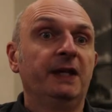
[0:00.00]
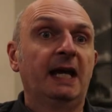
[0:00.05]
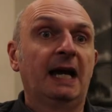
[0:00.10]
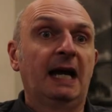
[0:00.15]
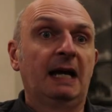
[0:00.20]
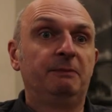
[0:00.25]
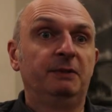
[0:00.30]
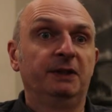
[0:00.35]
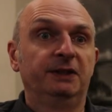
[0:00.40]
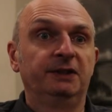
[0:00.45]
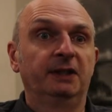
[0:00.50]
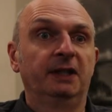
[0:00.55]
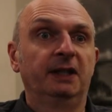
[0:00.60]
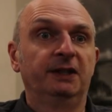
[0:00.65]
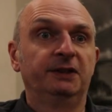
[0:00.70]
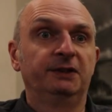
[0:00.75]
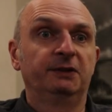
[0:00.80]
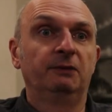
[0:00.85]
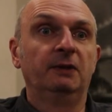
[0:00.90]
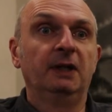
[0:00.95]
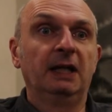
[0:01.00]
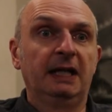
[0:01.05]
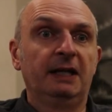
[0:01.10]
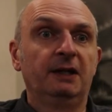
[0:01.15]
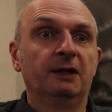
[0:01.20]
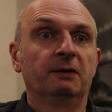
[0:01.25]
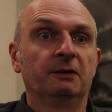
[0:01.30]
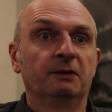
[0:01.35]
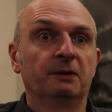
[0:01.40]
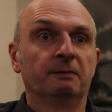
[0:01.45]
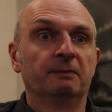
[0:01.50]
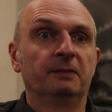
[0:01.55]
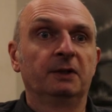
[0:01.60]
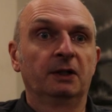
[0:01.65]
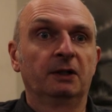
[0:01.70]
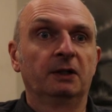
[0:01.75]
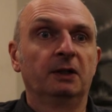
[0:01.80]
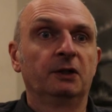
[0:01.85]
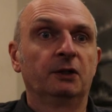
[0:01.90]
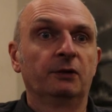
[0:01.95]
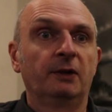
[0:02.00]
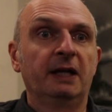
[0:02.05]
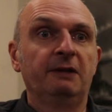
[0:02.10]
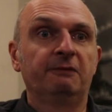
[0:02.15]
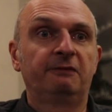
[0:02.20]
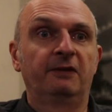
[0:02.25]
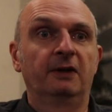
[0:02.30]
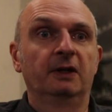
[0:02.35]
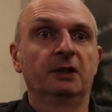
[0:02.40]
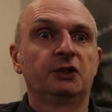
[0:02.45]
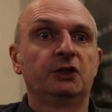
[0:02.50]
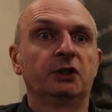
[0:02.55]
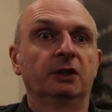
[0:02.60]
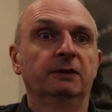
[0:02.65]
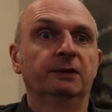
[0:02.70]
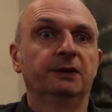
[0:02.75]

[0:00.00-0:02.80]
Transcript: the app is, is a really great function,